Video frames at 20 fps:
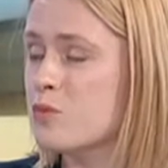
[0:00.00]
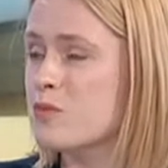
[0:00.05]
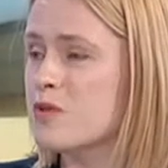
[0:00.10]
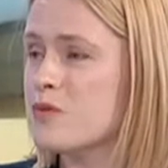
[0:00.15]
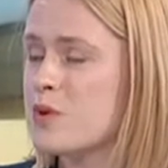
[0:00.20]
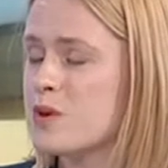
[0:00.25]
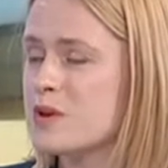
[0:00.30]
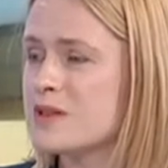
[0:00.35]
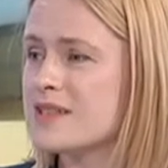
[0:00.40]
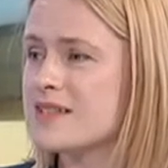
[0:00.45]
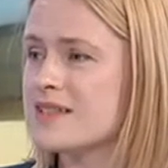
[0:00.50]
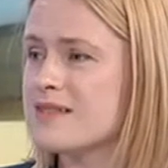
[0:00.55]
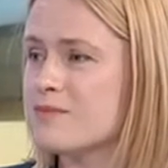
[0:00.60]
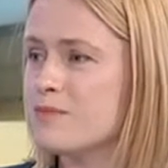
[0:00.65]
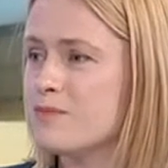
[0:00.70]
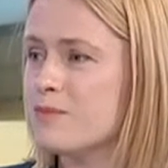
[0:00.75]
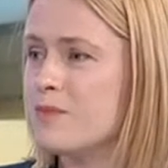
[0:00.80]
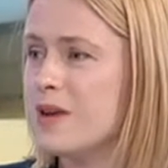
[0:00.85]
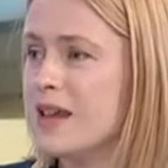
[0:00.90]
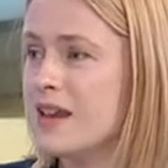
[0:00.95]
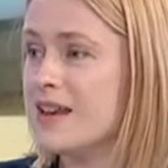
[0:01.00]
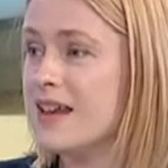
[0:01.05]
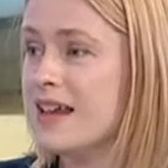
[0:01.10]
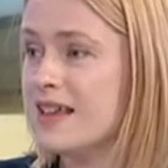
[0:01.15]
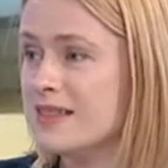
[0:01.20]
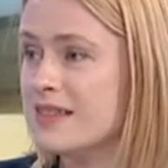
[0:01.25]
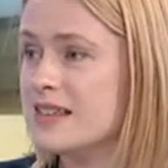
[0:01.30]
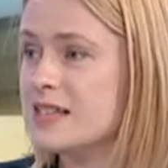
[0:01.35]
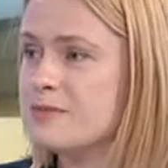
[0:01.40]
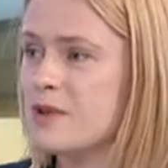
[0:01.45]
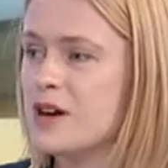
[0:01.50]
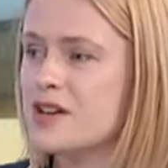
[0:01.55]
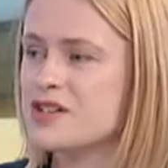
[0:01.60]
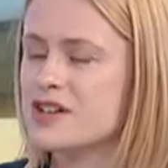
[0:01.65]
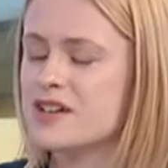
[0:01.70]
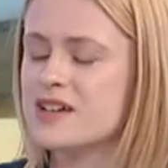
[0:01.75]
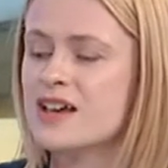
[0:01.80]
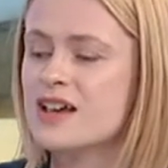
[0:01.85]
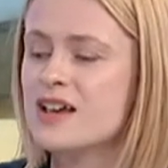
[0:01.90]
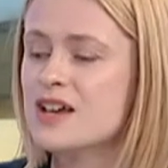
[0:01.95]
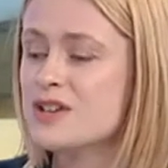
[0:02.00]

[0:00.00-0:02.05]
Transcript: of what's been in this budget.